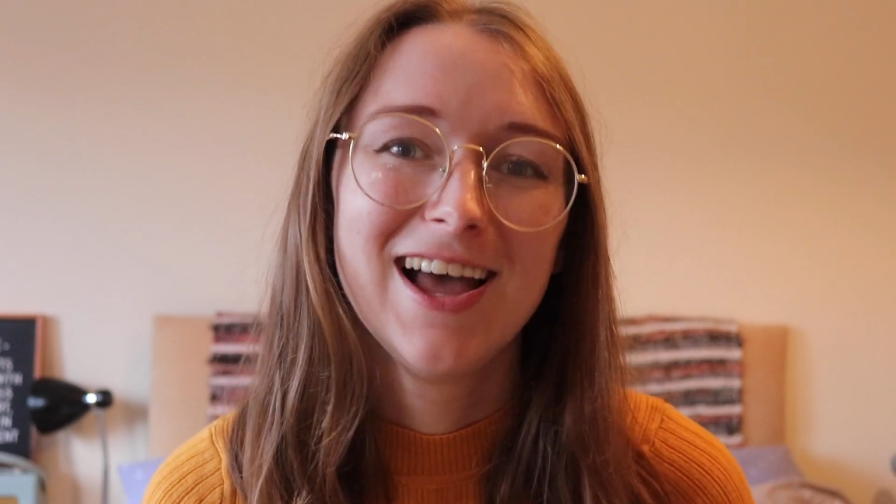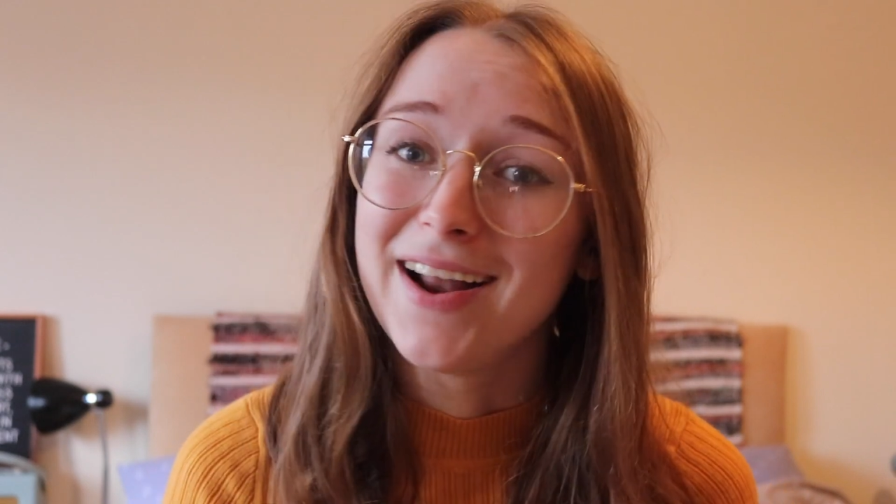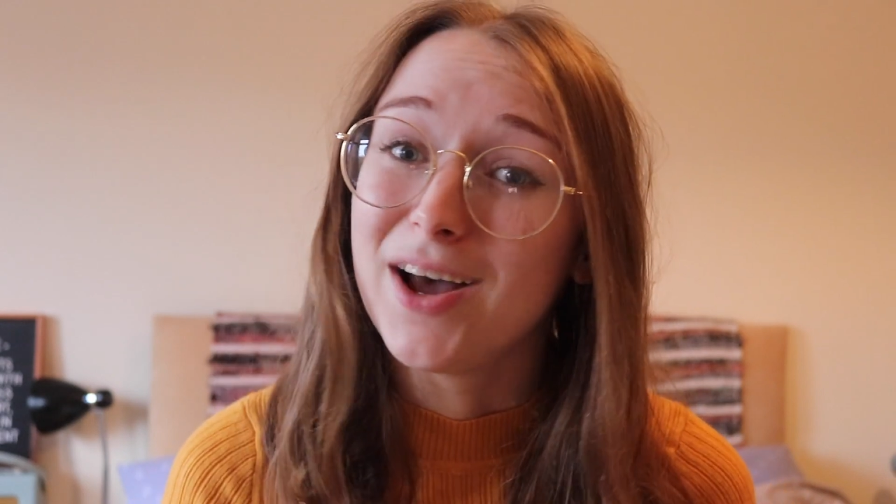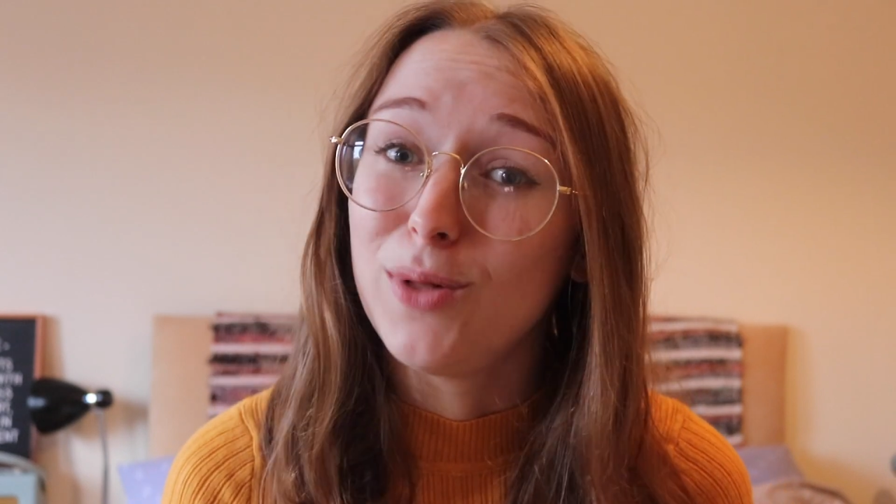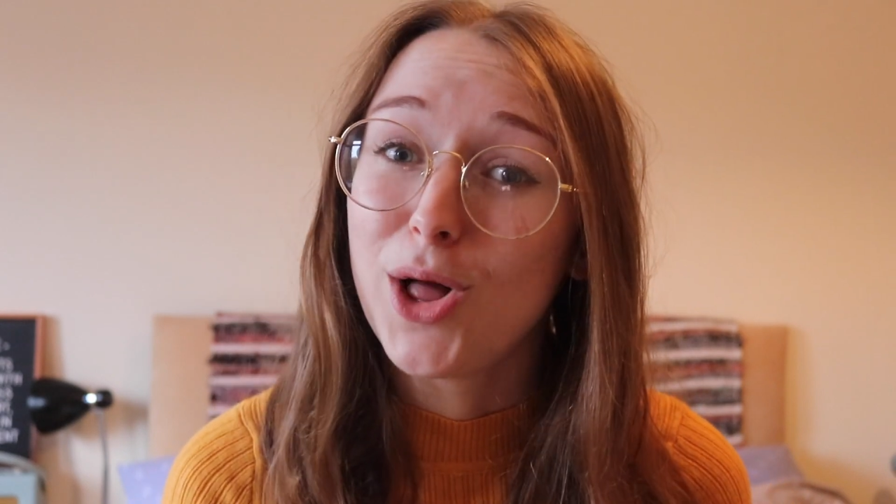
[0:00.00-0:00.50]

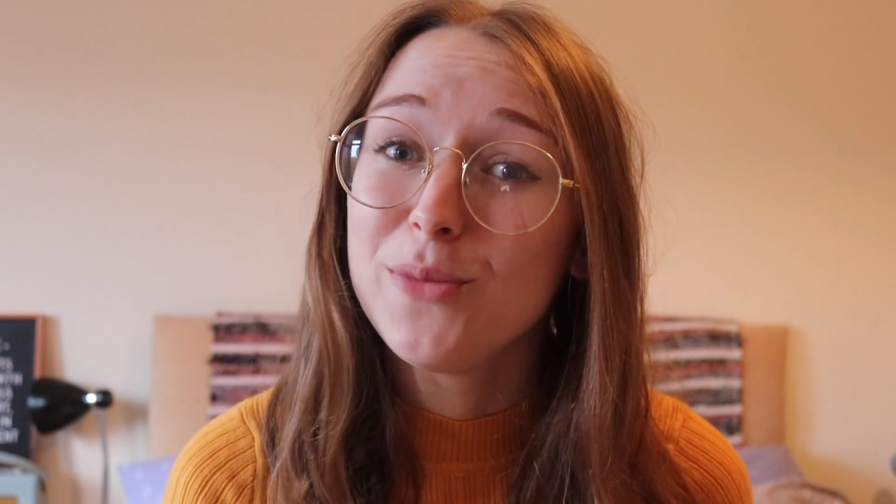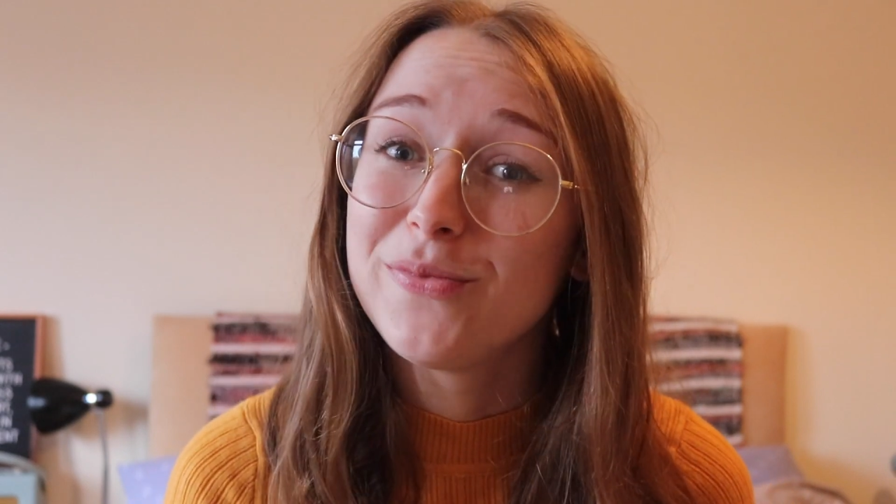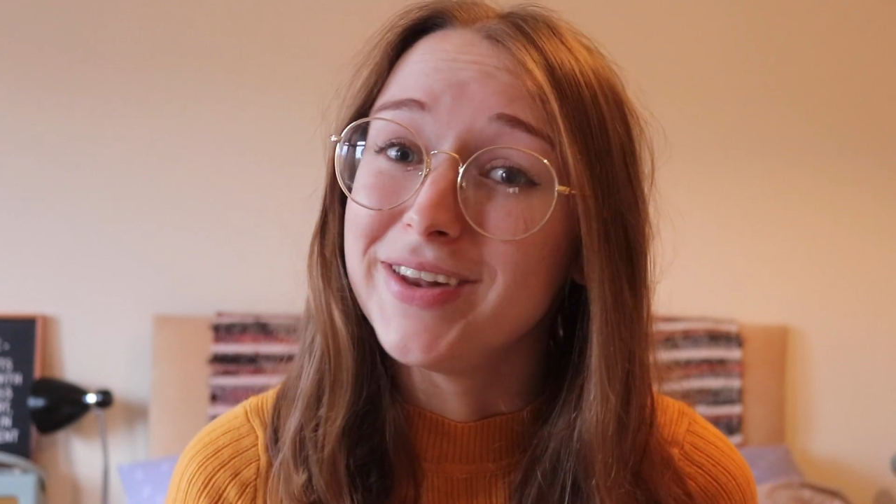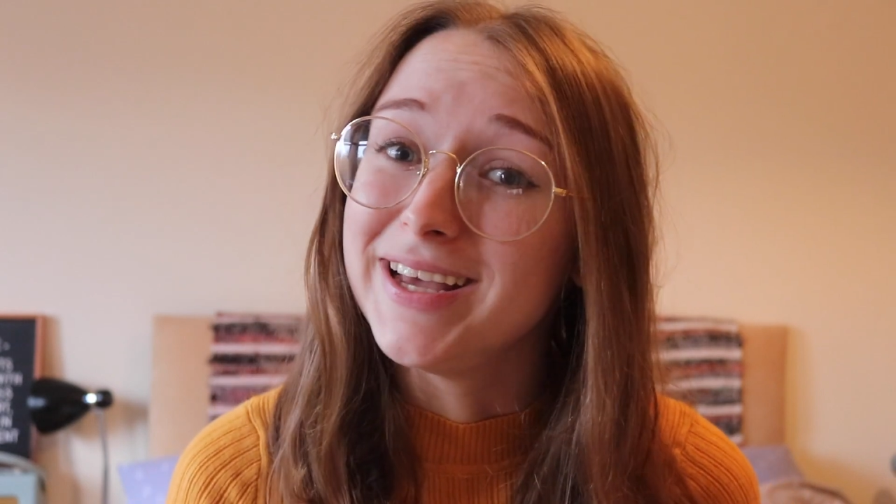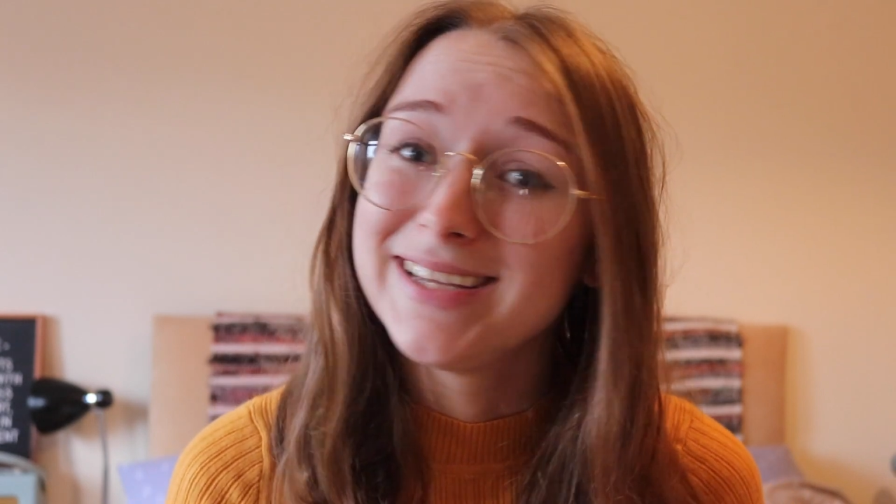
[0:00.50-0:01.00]
and I will
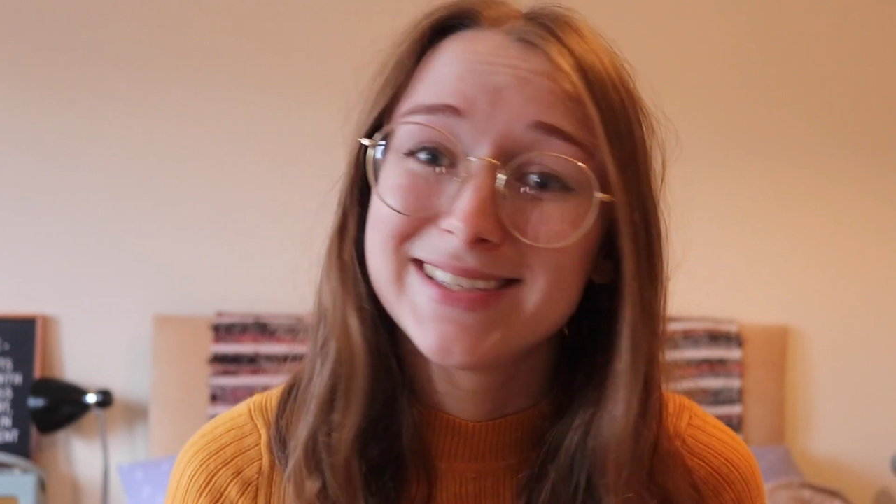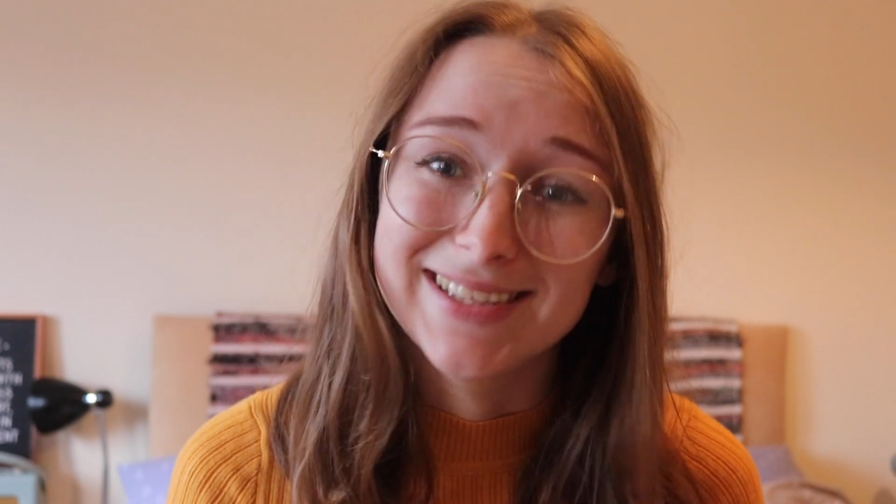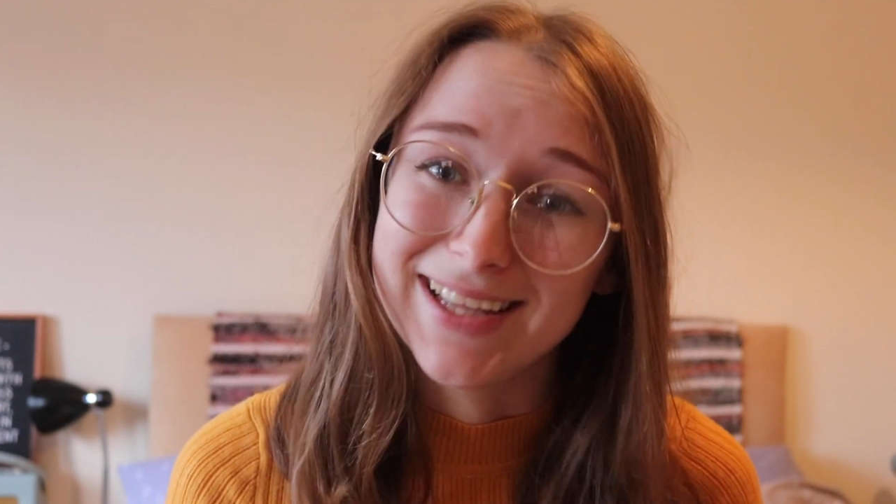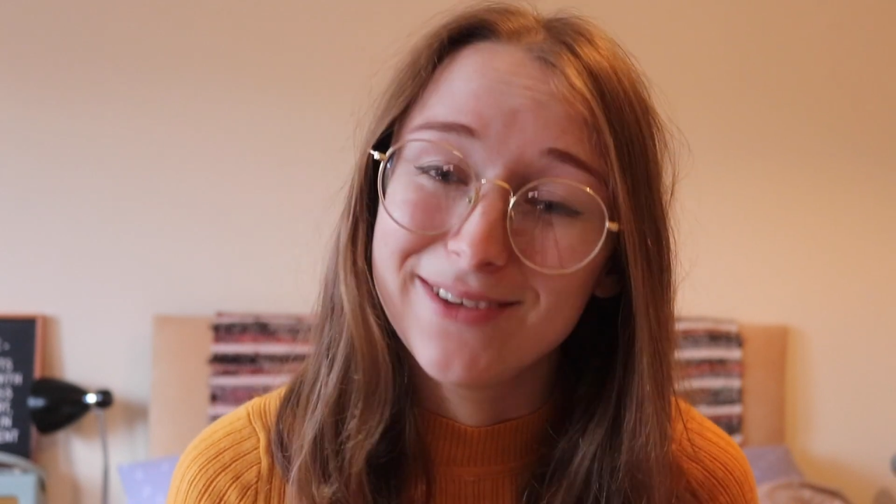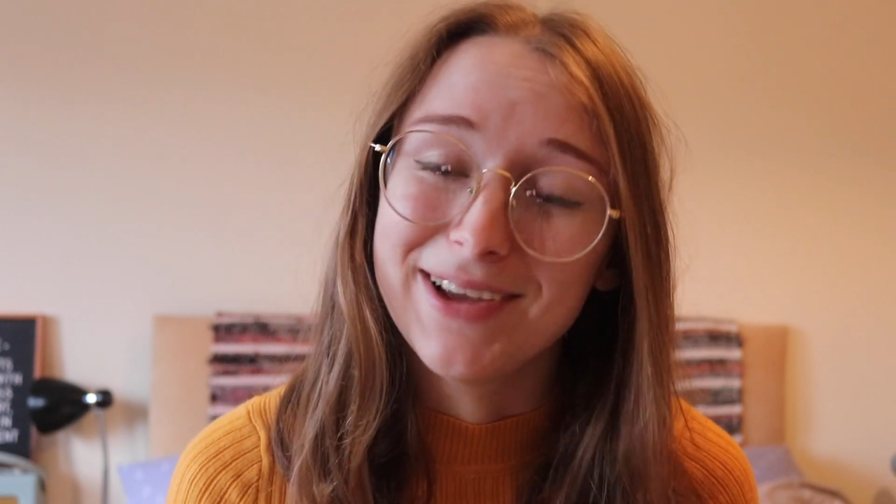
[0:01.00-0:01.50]
hopefully see you